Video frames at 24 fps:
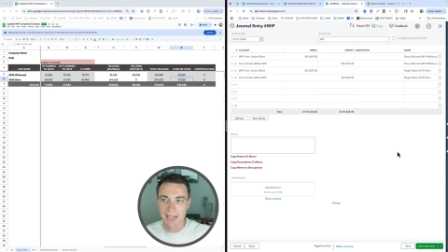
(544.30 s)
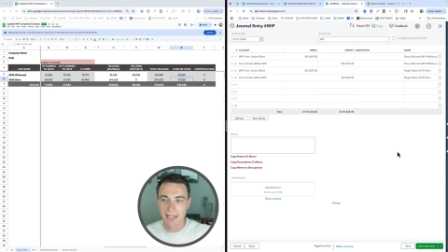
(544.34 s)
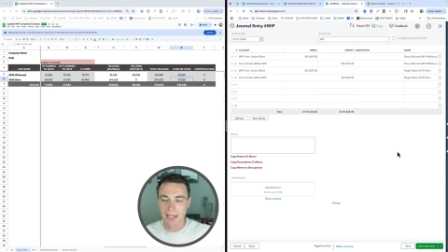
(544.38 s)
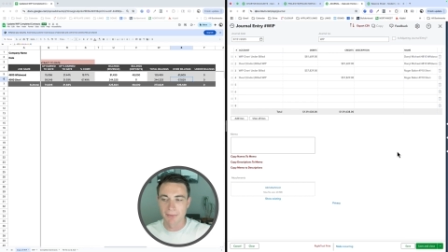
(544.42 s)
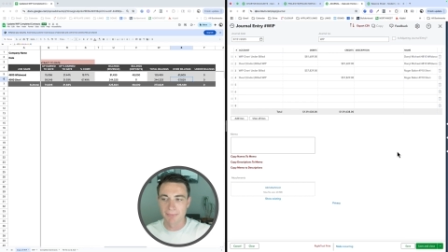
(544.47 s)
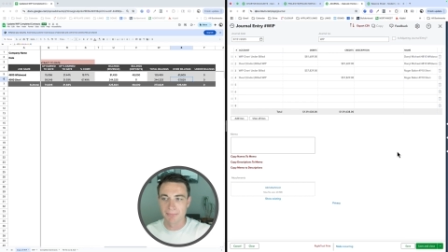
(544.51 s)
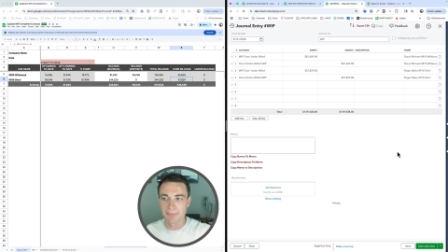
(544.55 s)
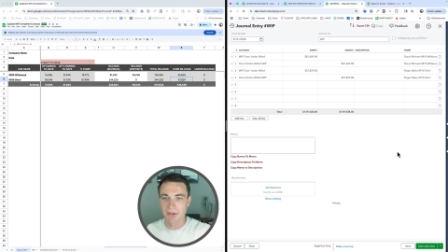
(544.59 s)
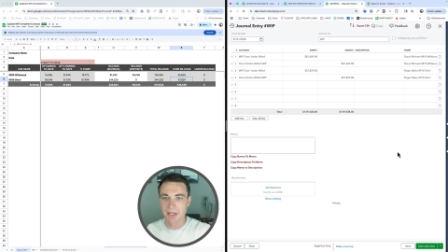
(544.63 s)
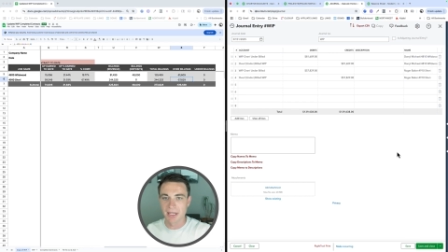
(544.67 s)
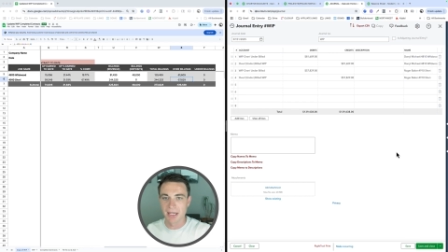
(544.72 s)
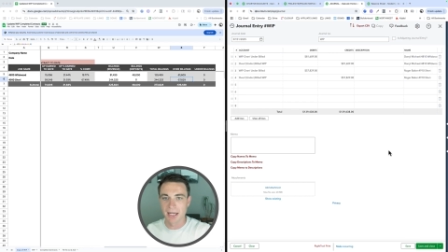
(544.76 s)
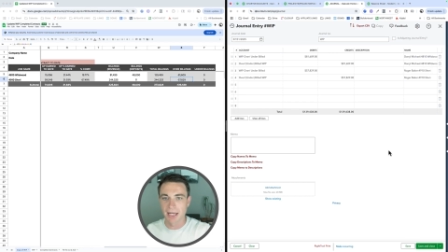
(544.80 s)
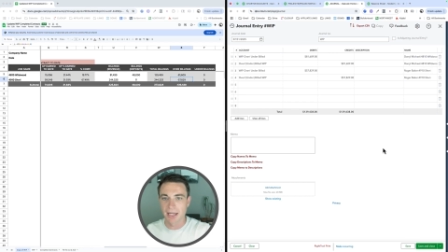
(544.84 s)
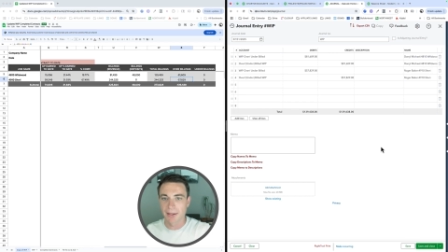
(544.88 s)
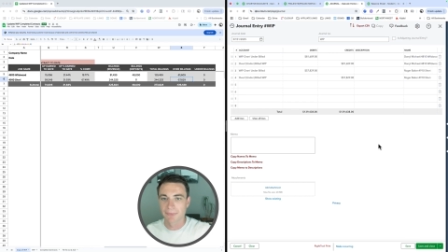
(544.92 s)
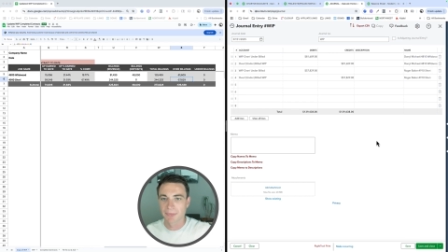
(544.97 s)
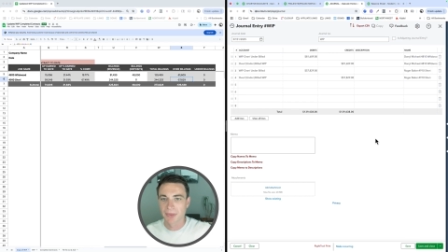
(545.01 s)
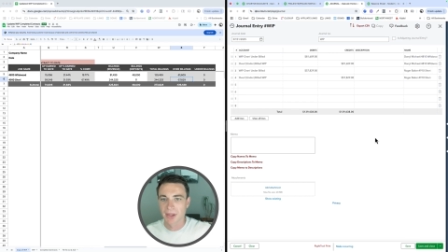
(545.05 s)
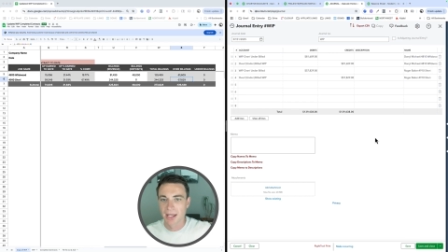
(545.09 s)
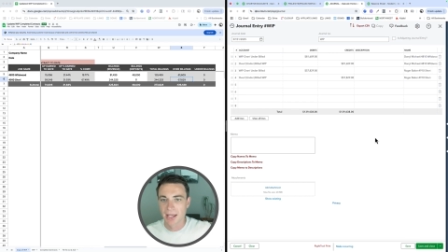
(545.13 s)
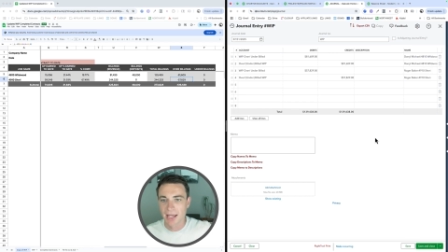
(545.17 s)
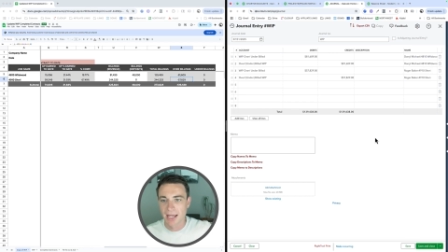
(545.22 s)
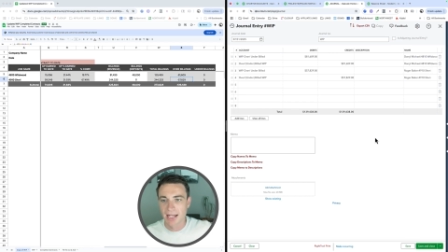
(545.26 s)
up being.
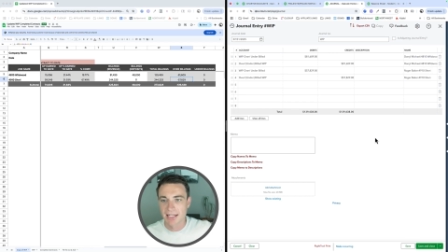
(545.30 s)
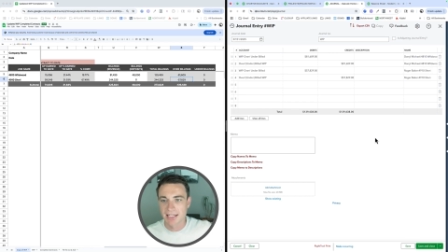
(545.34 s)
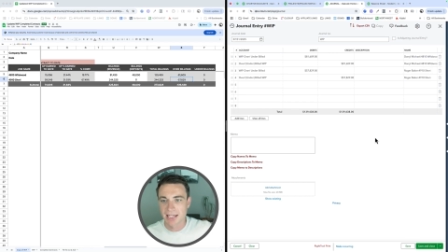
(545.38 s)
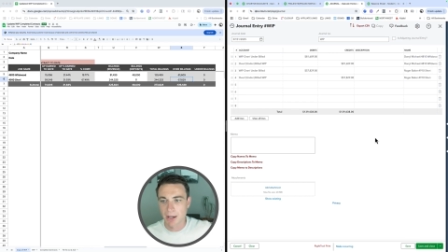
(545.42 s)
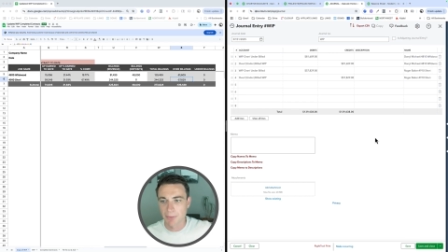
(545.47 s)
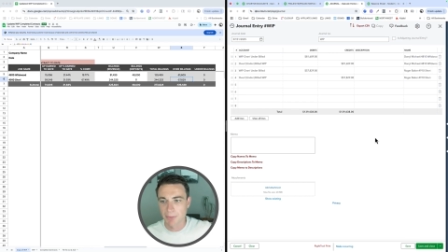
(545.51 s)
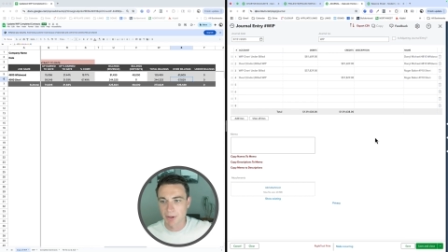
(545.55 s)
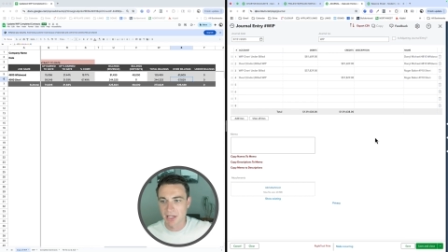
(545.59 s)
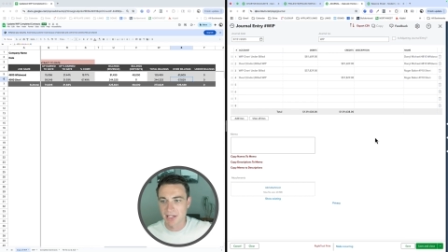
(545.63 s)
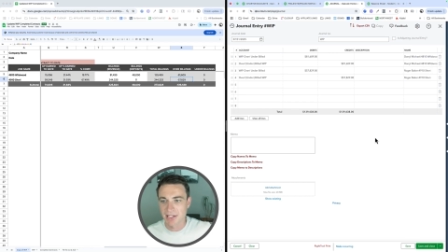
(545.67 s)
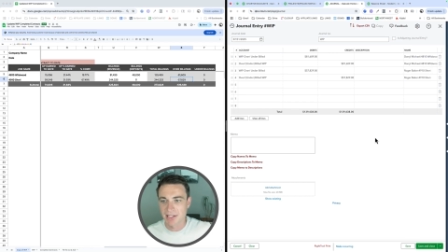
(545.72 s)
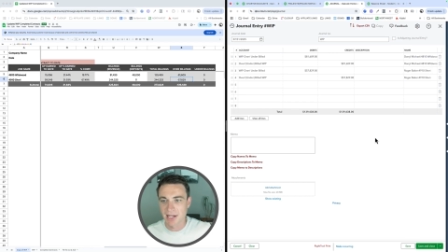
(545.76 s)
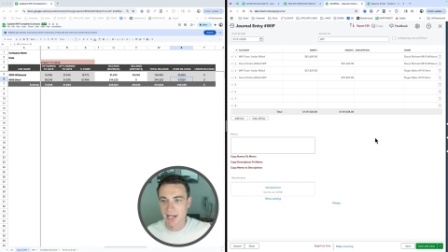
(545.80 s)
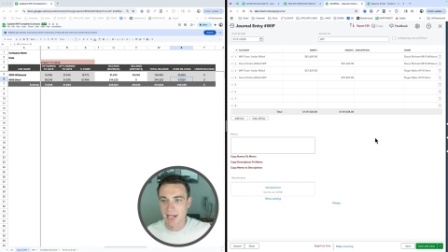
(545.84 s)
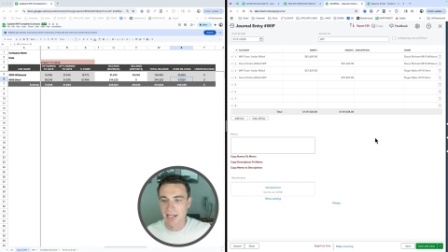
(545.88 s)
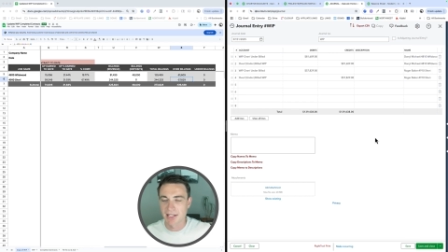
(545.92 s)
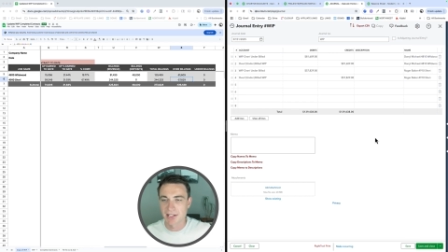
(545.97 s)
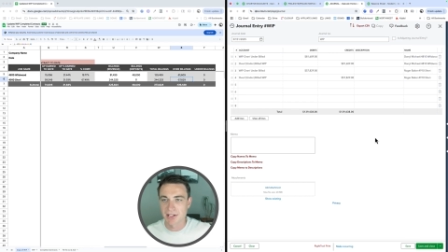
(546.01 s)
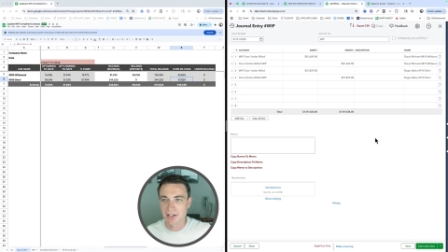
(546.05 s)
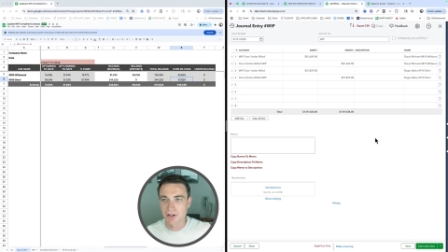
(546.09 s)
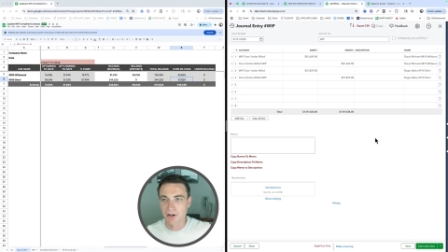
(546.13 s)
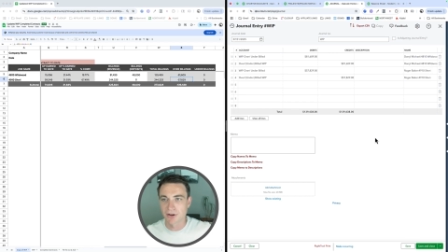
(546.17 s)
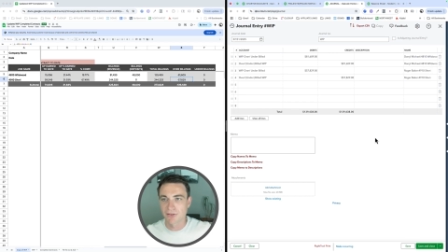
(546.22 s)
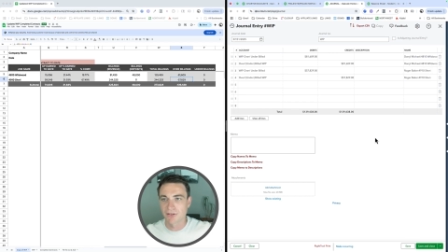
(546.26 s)
It's helping us stay
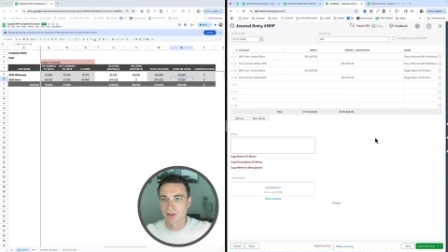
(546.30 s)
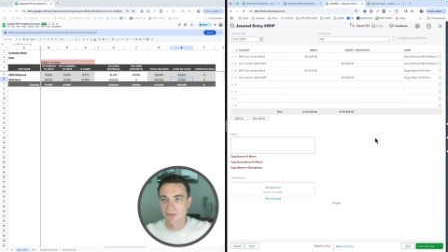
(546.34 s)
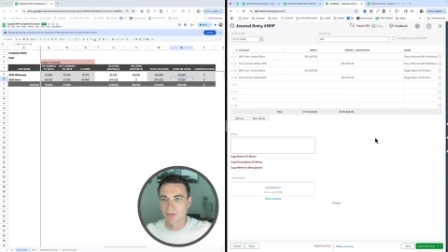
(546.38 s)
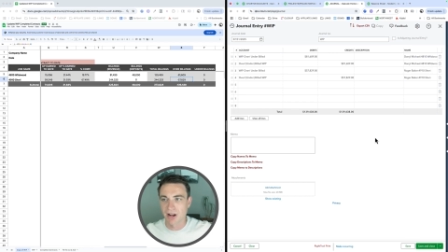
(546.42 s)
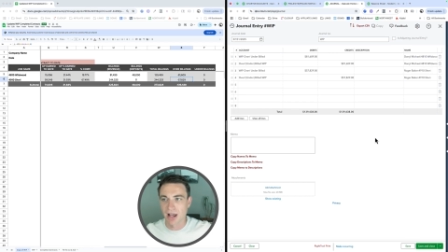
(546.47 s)
conservative